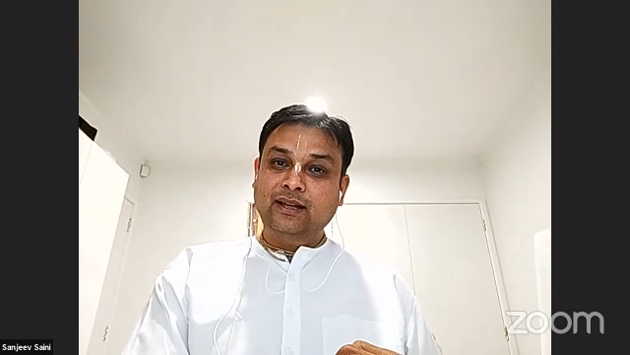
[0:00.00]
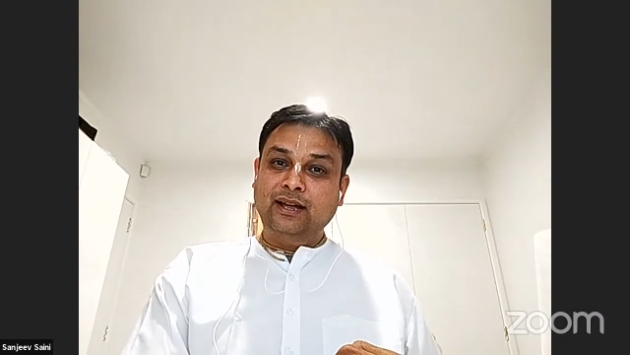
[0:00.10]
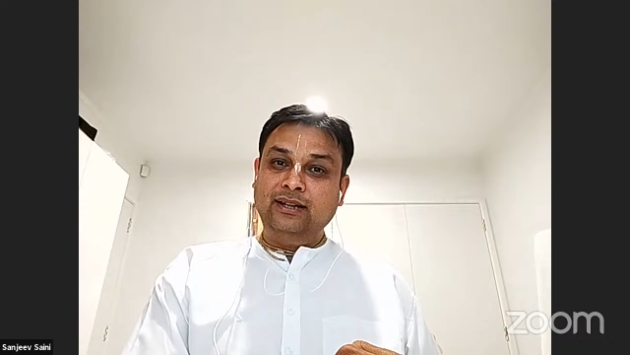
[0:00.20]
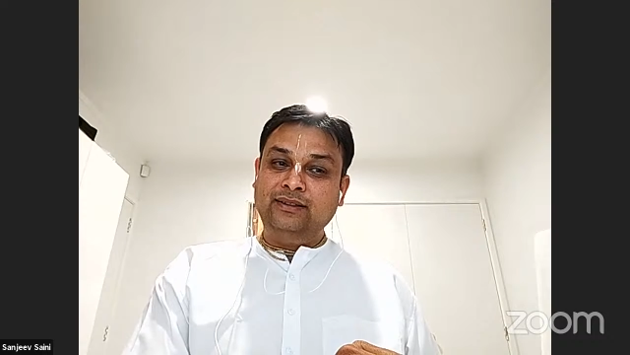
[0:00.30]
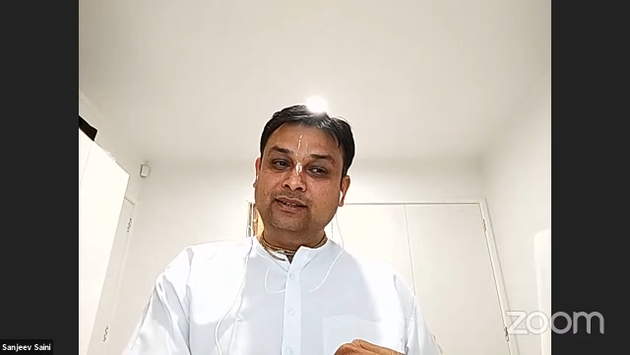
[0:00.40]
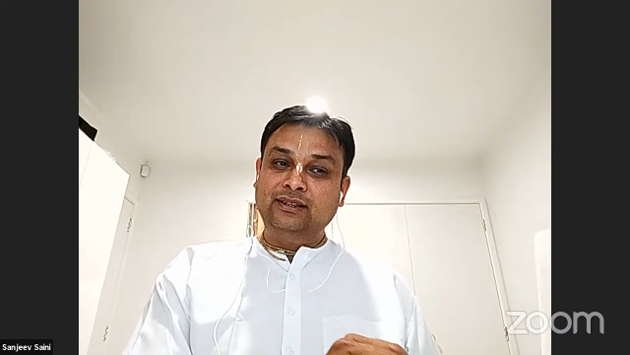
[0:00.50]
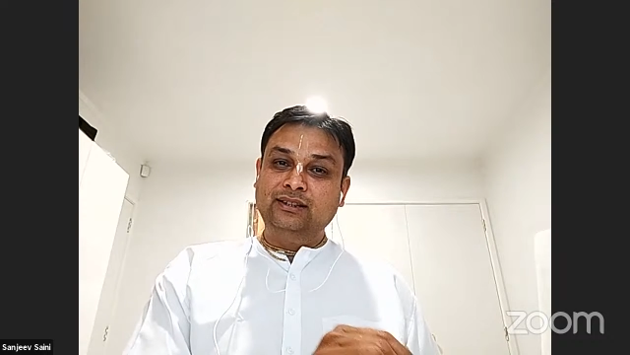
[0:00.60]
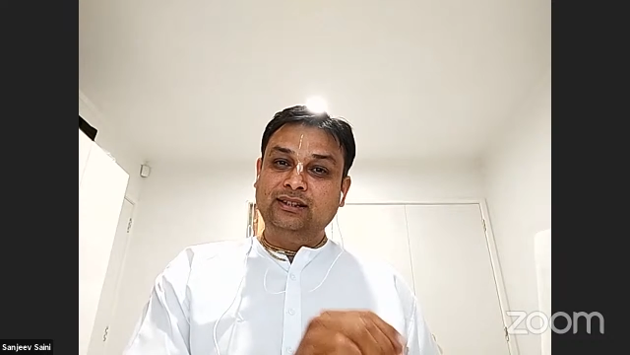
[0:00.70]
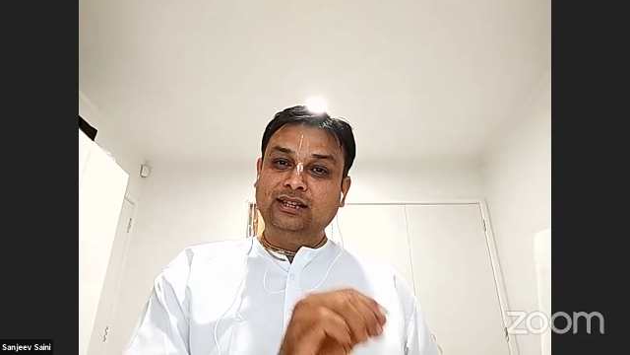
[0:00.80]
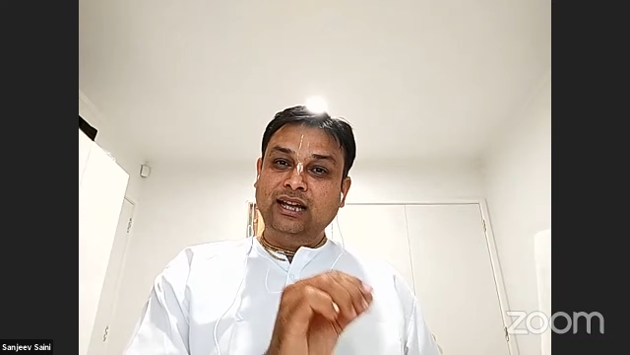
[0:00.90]
and
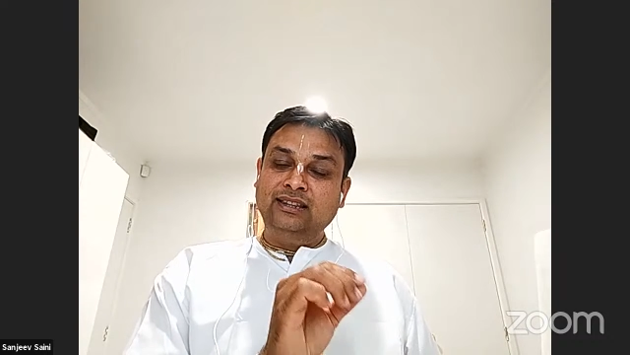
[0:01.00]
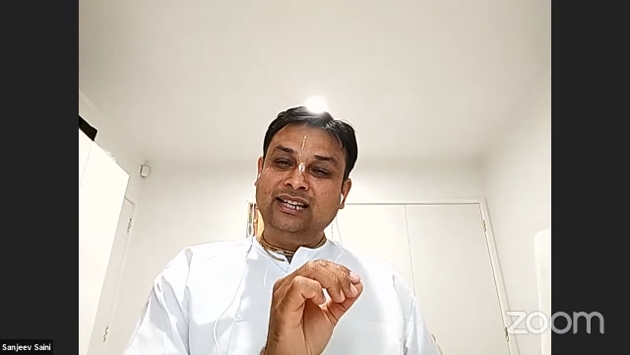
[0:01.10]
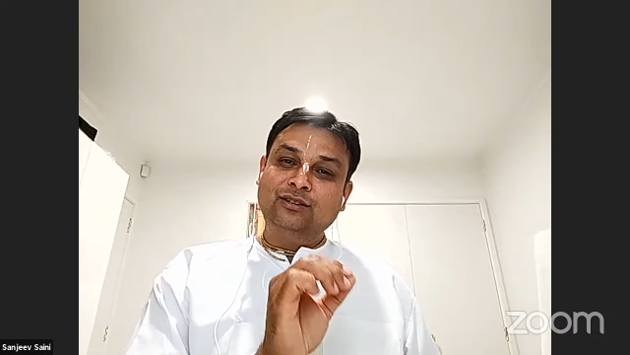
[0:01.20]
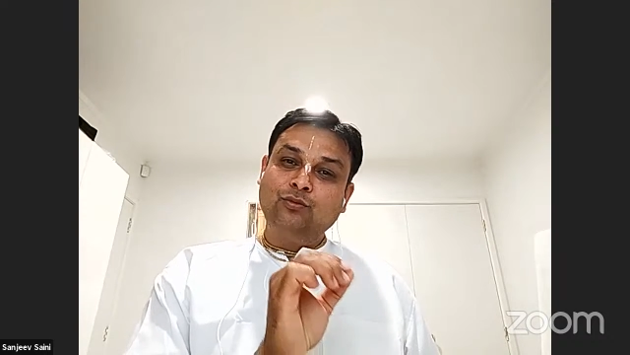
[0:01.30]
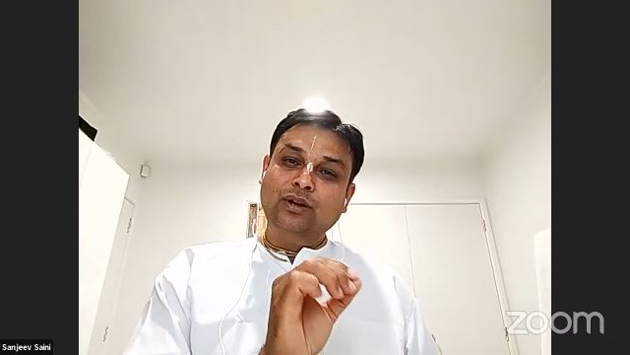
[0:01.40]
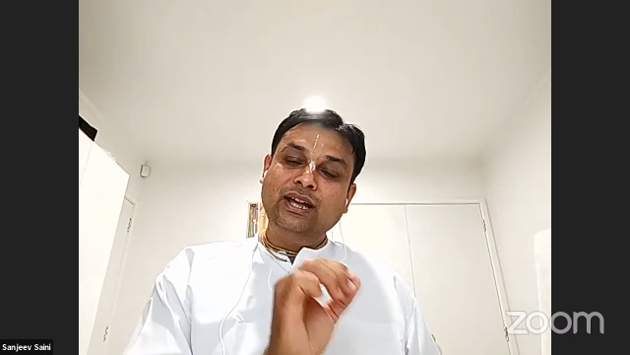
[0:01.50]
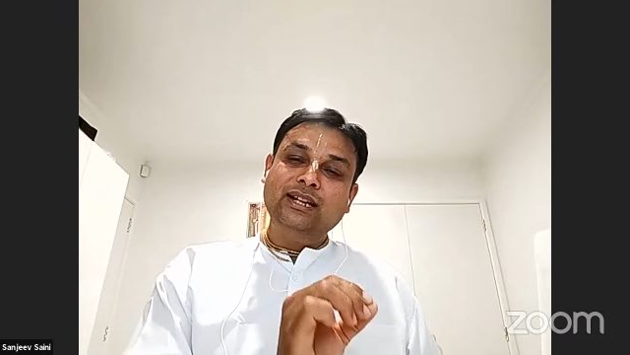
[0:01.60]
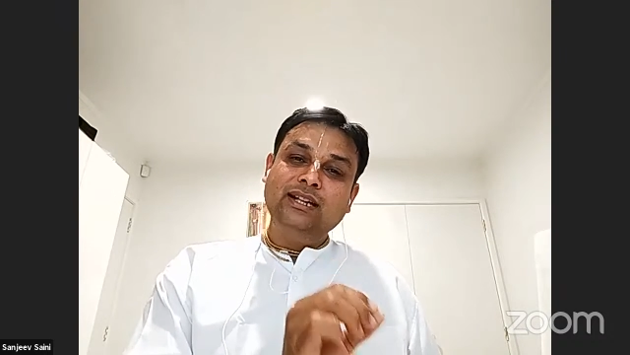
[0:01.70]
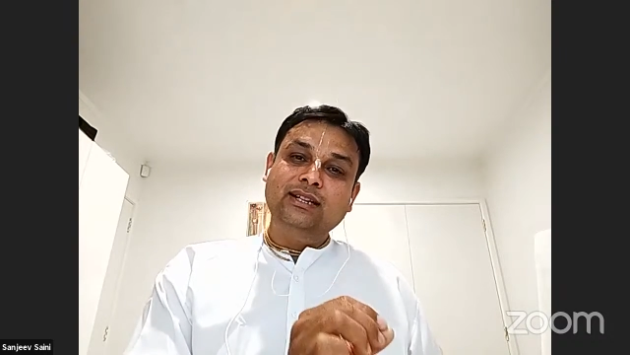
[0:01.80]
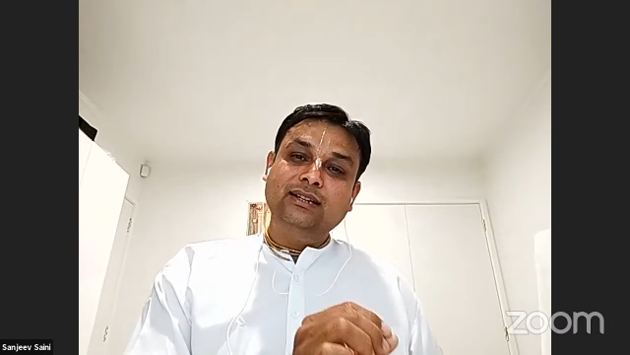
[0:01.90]
that
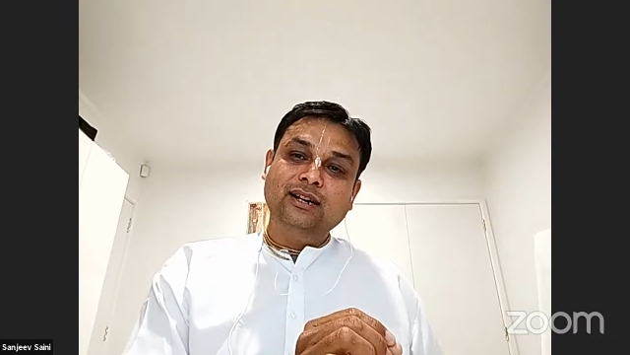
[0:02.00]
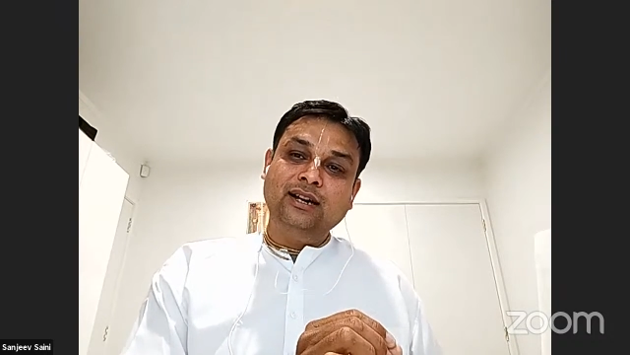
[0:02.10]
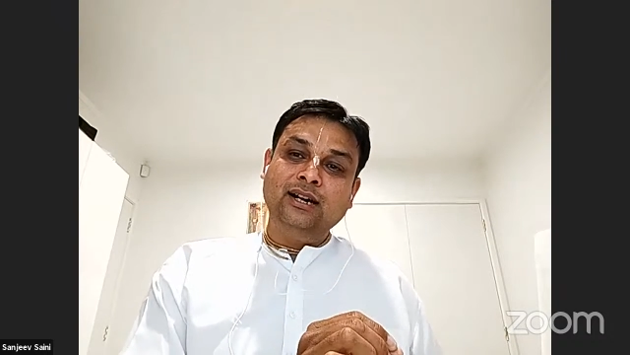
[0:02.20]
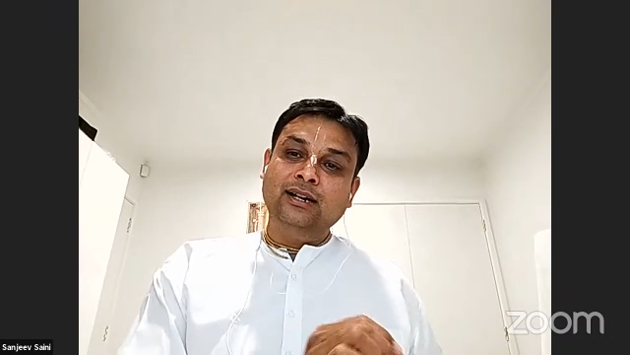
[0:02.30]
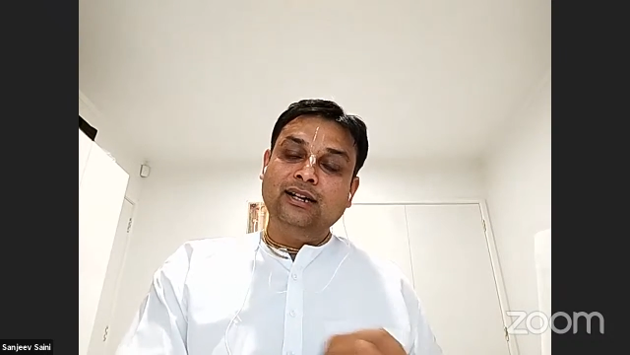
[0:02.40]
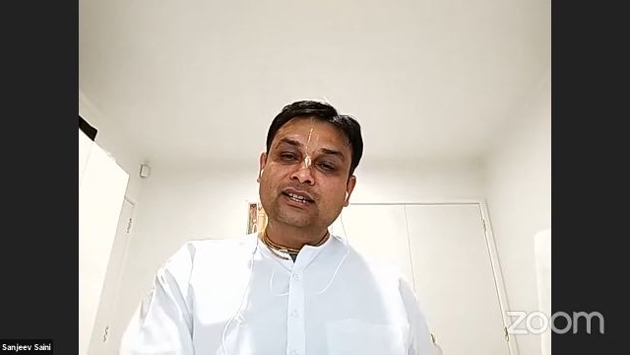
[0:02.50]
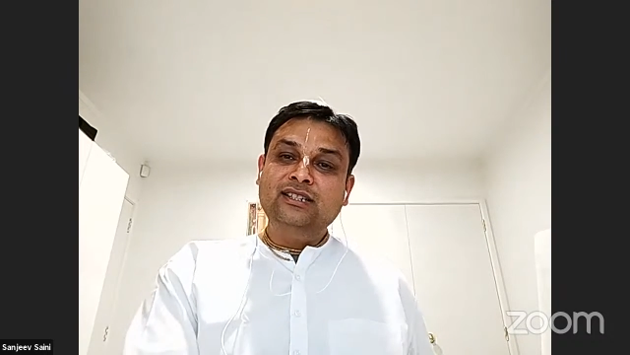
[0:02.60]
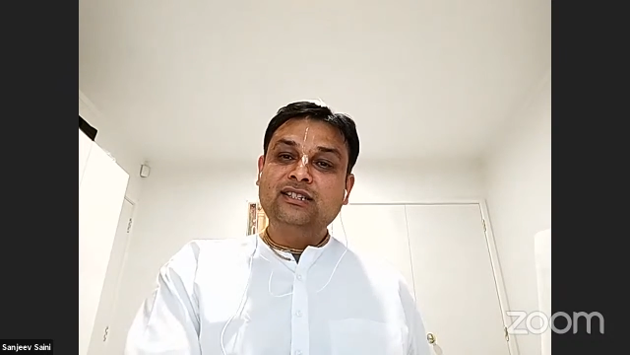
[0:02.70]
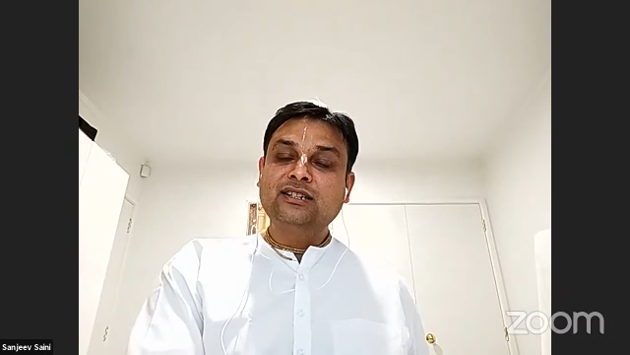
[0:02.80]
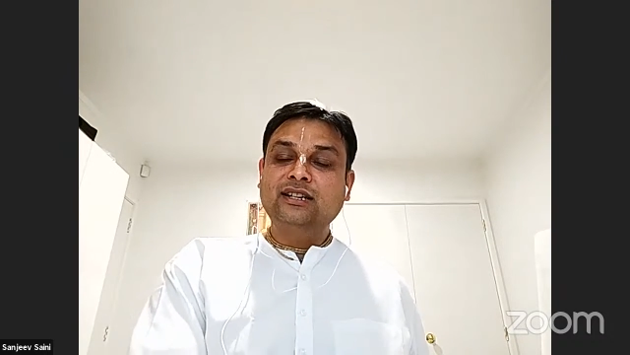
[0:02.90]
very
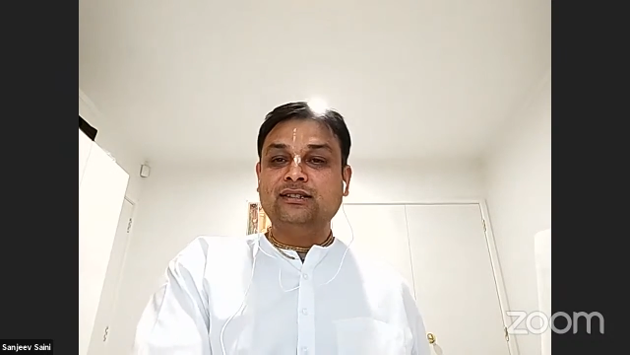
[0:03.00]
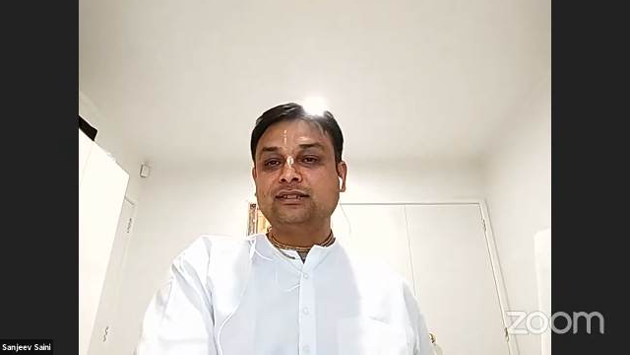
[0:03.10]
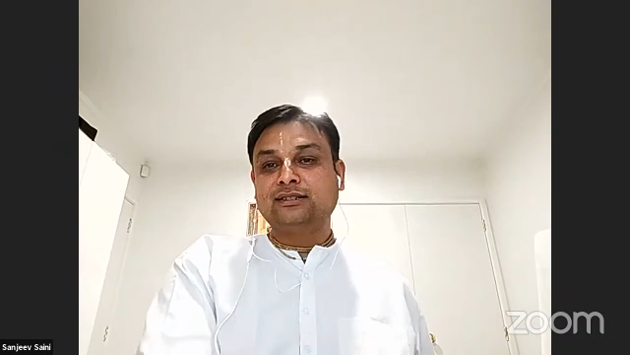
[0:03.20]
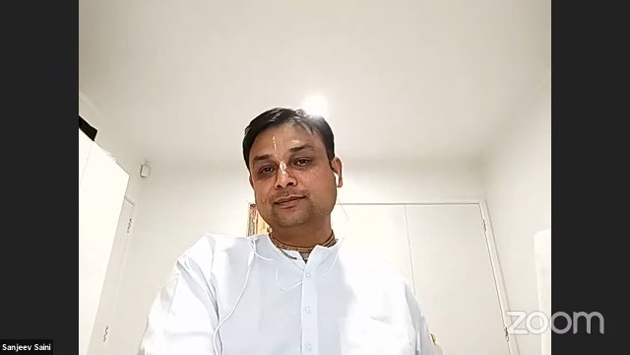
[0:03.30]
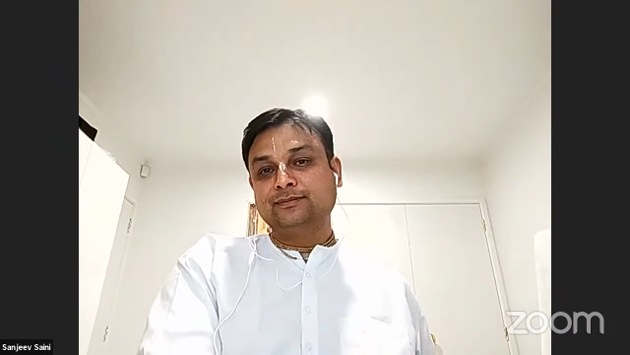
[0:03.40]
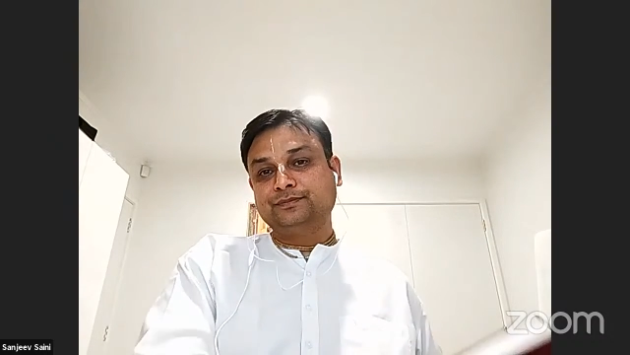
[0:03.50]
instance